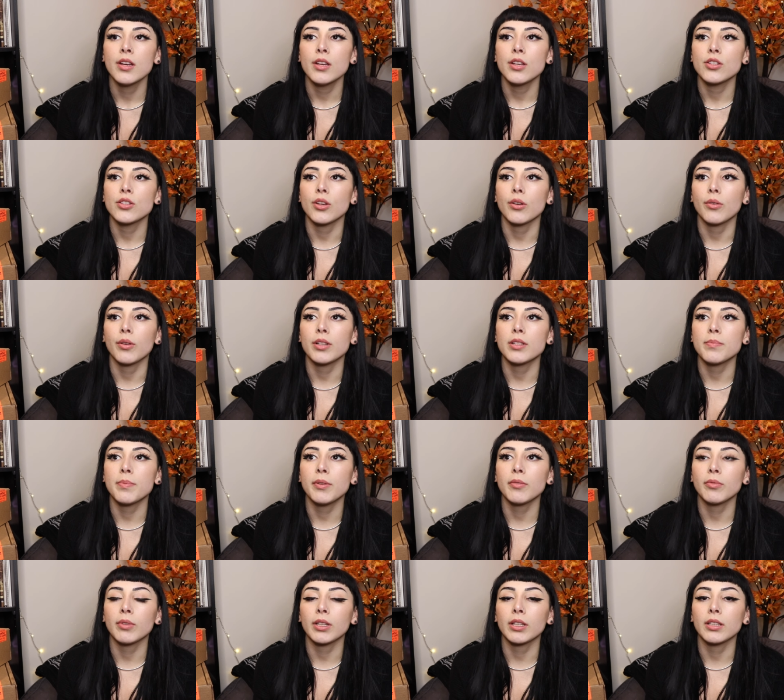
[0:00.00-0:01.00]
So it's
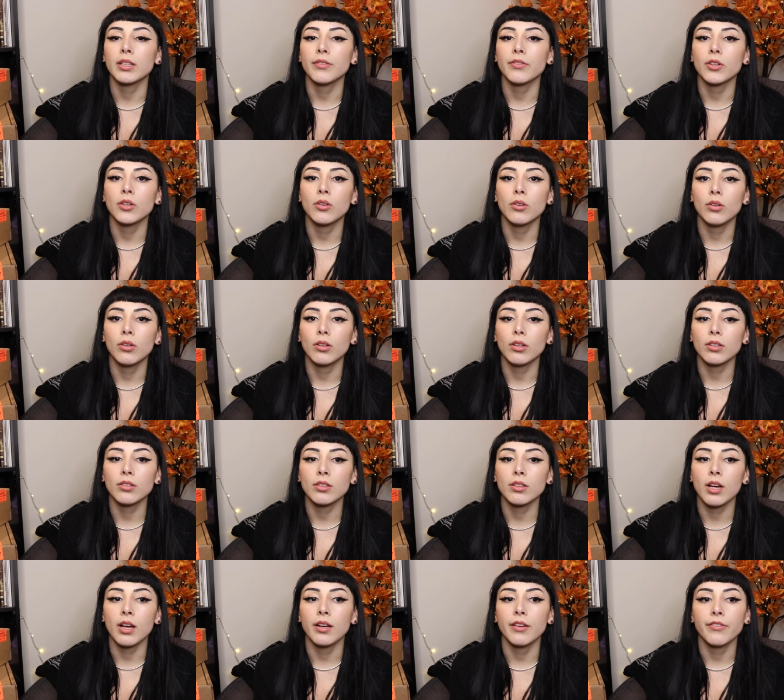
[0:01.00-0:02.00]
been really difficult
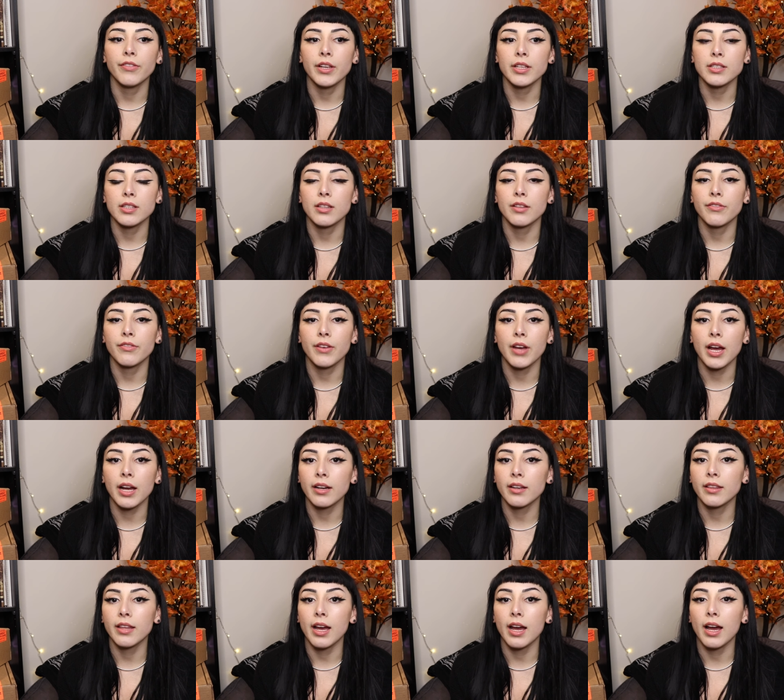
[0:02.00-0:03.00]
kind of facing the
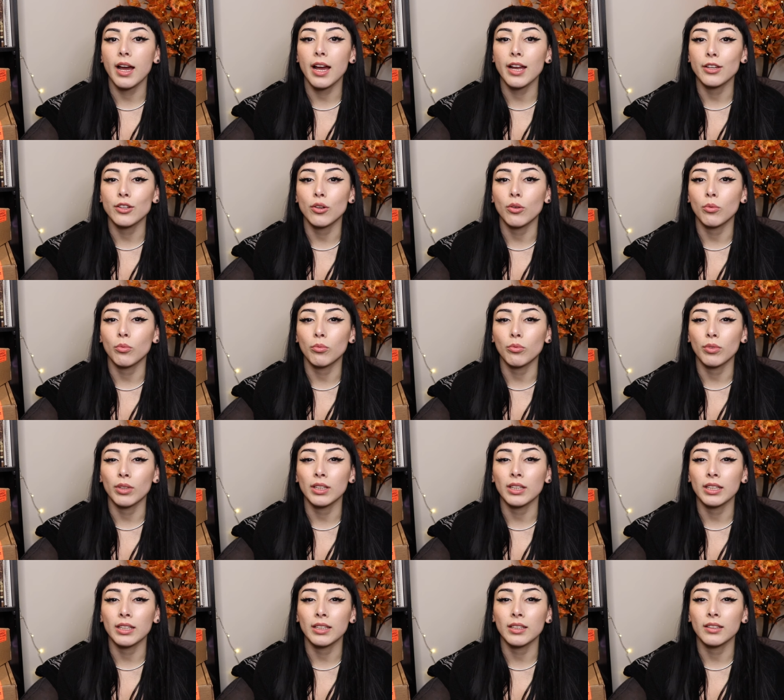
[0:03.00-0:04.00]
fact that I don't
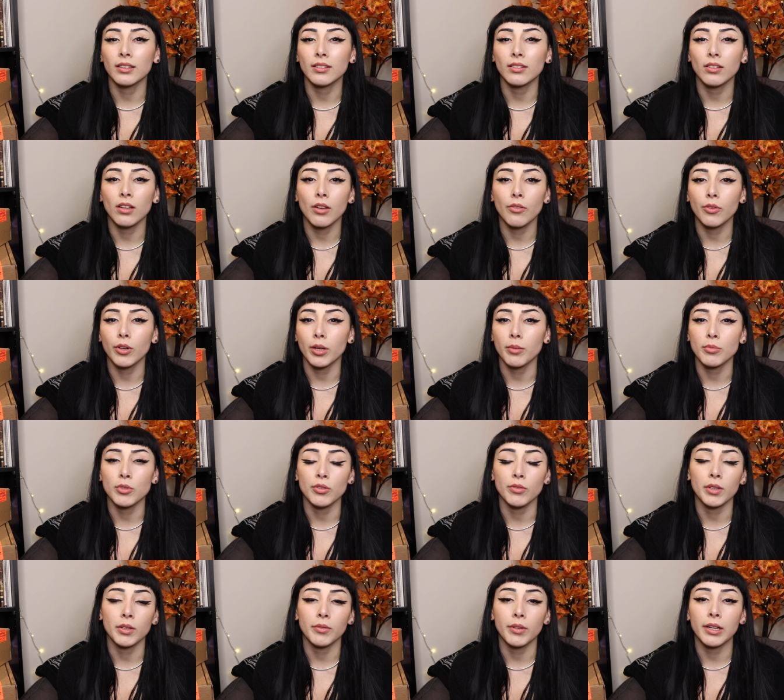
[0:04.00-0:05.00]
really love what I'm
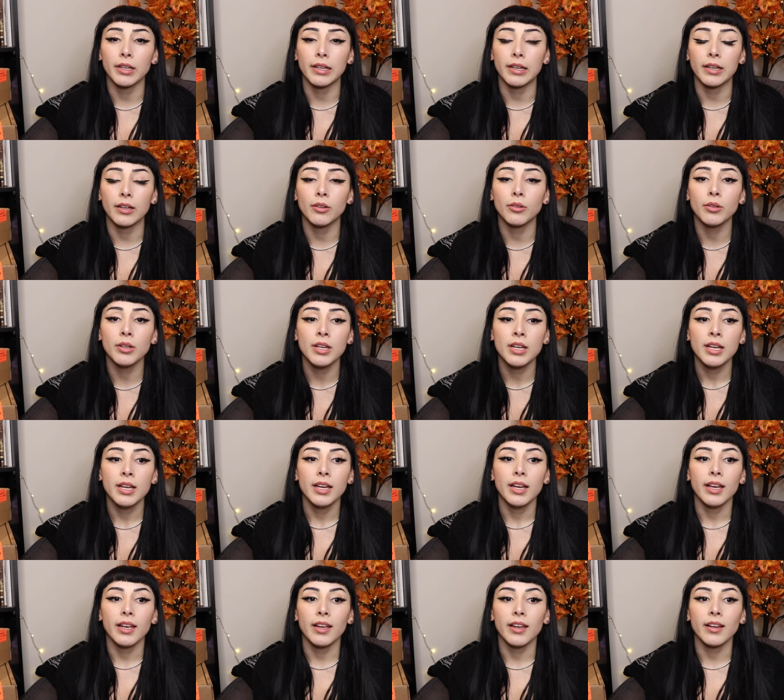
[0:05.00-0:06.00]
doing right now.
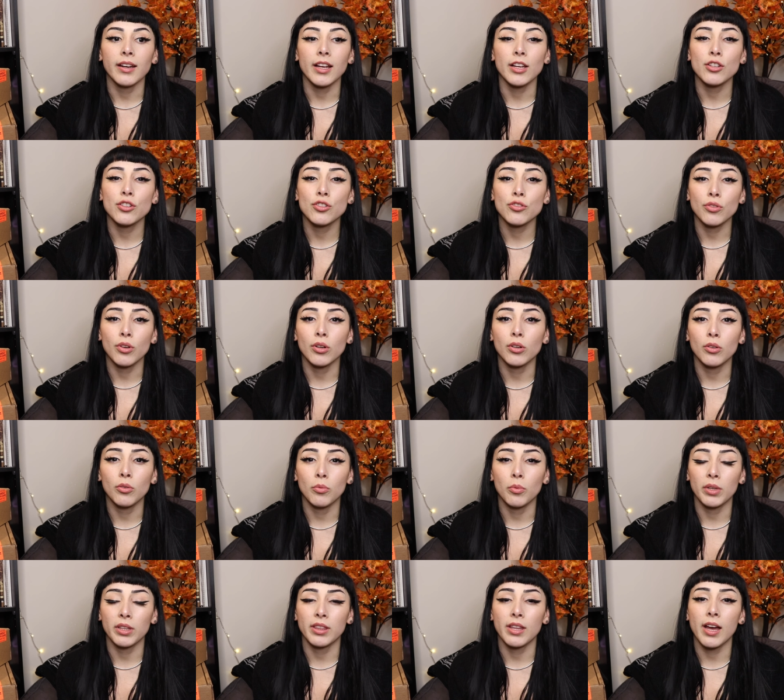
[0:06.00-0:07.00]
And I struggle
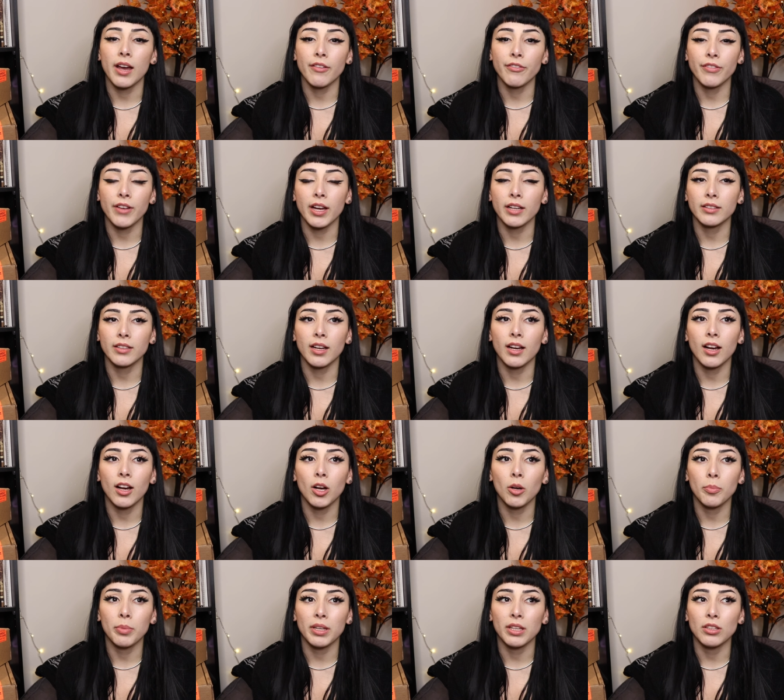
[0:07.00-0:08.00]
with that fact that
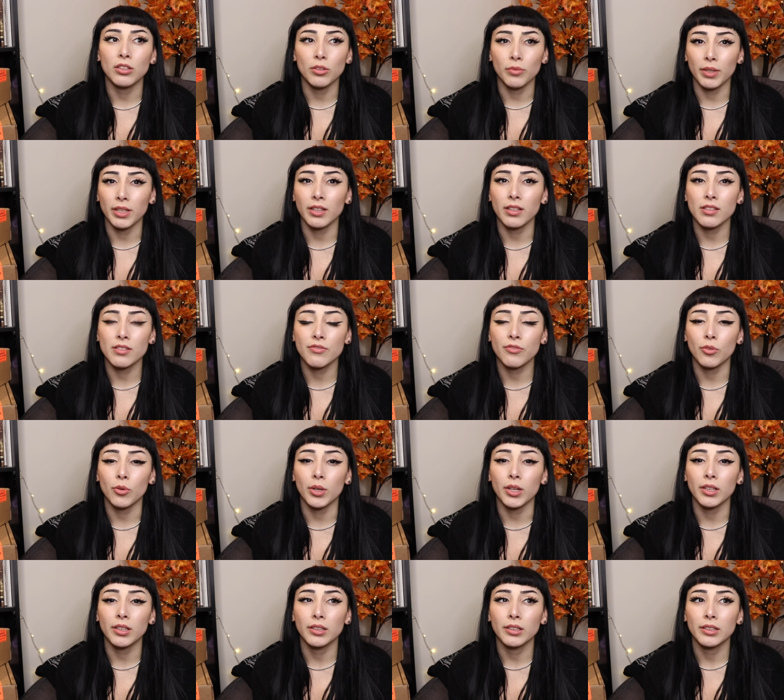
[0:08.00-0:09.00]
I'll be doing this
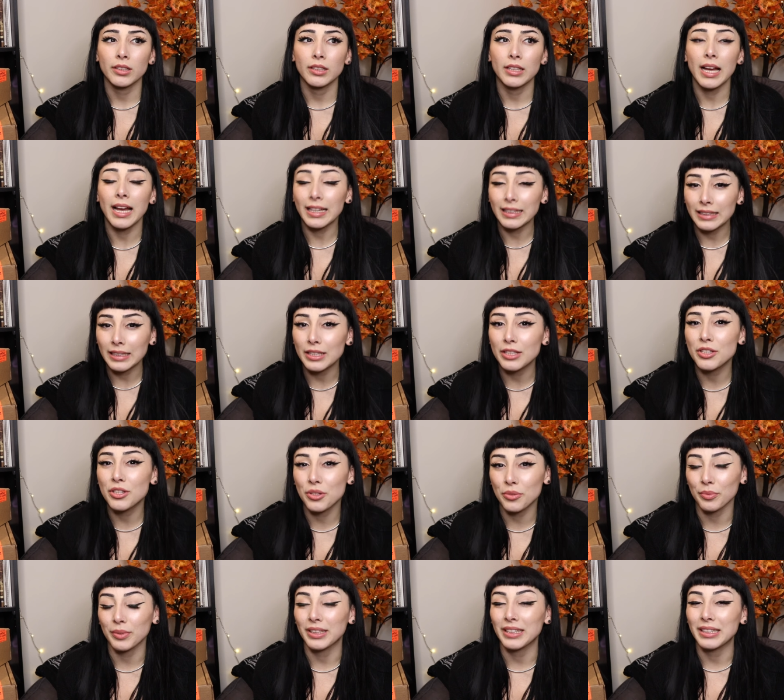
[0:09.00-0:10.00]
for at
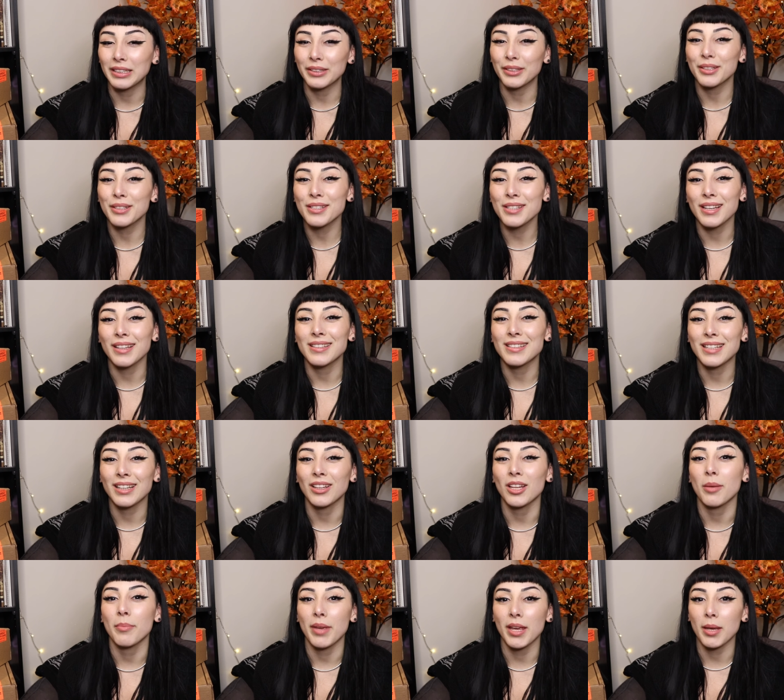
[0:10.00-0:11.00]
least three years
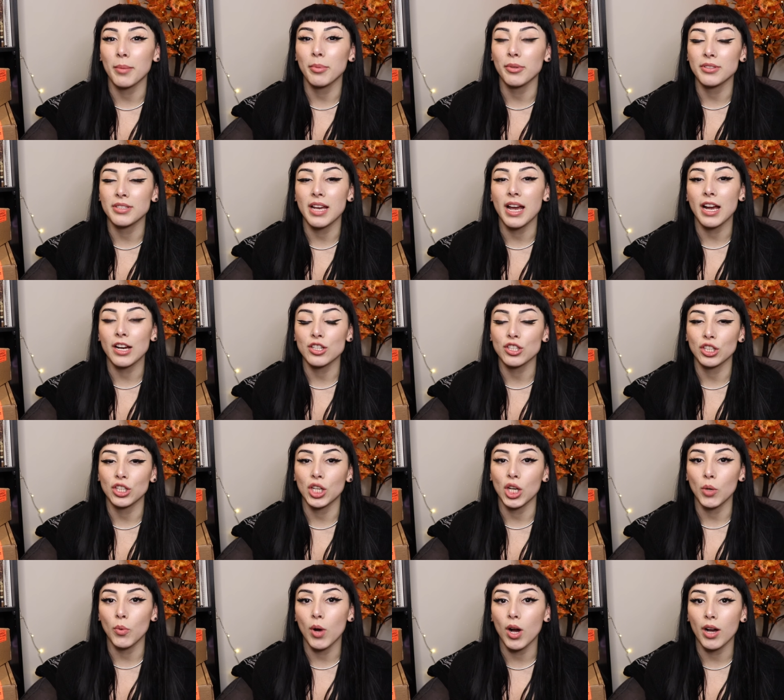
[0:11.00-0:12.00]
until I'm able to actually
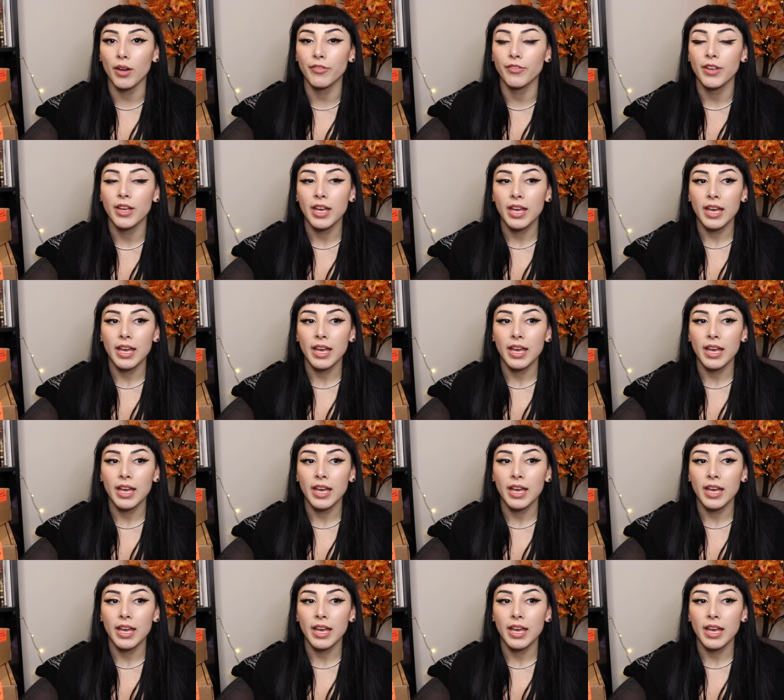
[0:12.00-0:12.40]
go off